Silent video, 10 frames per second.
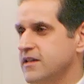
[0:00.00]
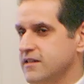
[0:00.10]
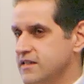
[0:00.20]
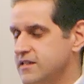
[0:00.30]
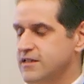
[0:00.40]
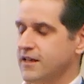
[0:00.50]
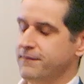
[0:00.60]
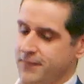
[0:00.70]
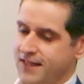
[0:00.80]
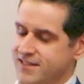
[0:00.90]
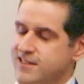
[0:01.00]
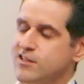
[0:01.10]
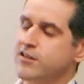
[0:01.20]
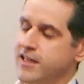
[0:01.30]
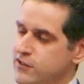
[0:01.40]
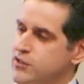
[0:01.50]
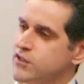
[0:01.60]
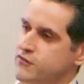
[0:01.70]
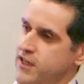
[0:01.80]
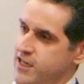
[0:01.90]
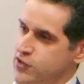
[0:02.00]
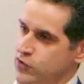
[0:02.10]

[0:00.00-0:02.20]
This is on the heels of the financial